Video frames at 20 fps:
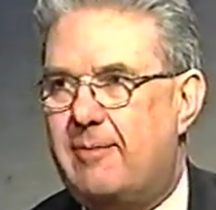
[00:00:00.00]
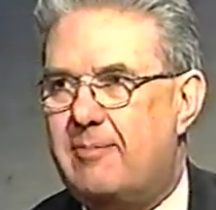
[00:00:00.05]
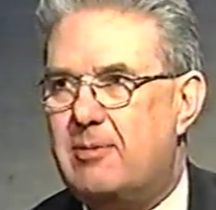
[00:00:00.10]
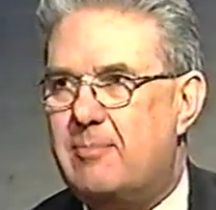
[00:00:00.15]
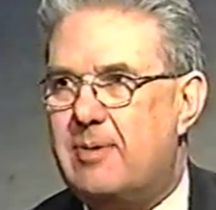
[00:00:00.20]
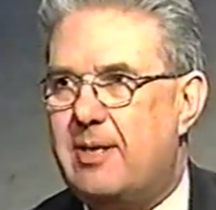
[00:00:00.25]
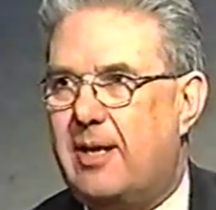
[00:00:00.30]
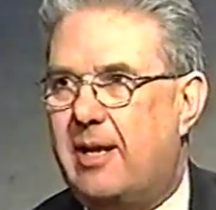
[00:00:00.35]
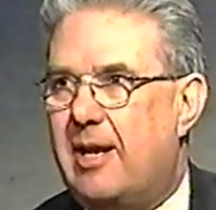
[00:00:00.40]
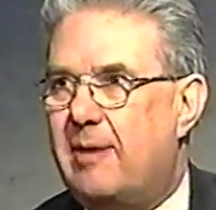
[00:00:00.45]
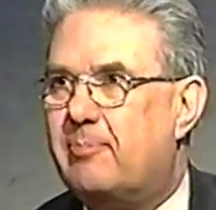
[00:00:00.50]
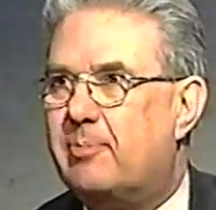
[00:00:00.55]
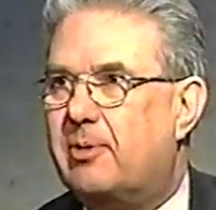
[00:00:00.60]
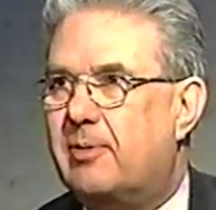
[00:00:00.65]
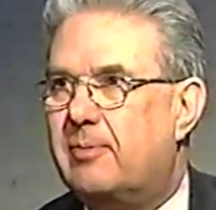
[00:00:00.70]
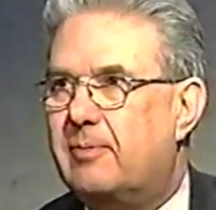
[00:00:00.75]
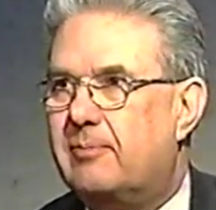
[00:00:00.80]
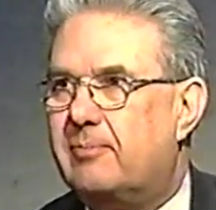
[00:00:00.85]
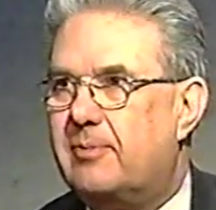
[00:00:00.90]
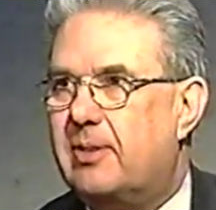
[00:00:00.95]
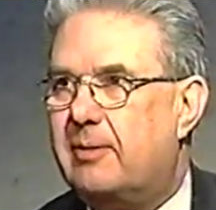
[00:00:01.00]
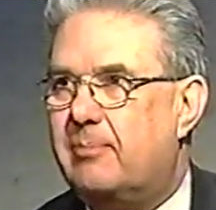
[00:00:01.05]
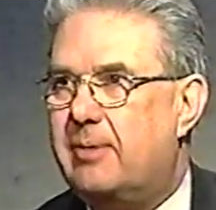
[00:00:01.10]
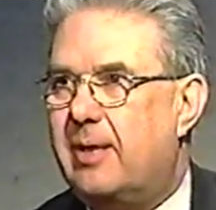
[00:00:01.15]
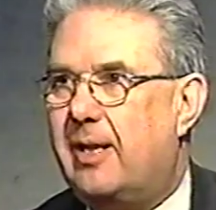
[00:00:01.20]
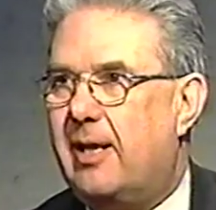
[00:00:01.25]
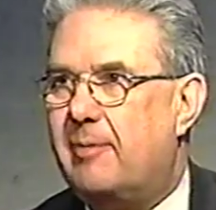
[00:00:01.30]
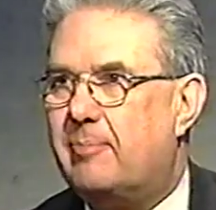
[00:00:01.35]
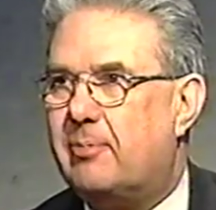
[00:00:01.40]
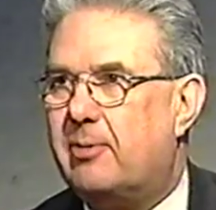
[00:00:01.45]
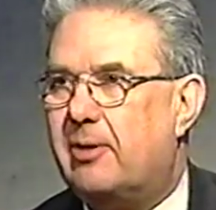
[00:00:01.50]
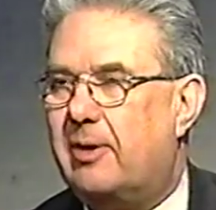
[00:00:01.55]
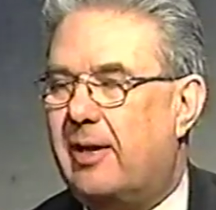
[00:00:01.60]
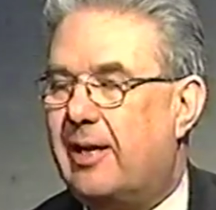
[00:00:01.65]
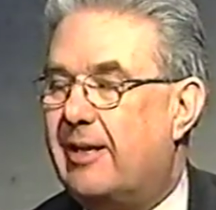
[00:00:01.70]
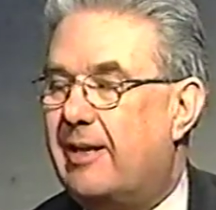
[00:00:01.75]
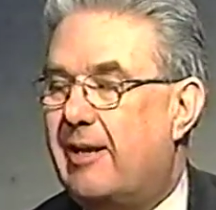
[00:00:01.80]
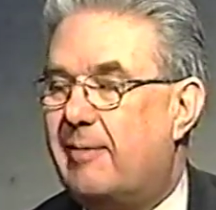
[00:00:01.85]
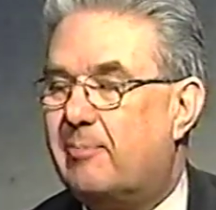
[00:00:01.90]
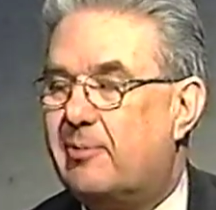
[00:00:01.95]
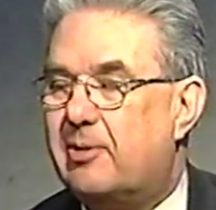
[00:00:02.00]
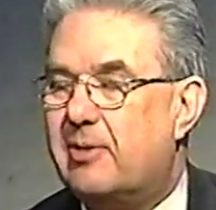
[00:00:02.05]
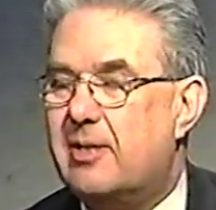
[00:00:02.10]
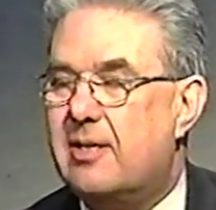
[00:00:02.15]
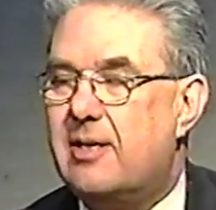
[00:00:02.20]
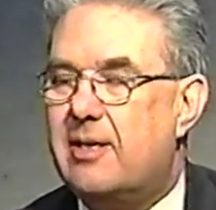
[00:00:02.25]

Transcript: to me in April, in mid-April or late April,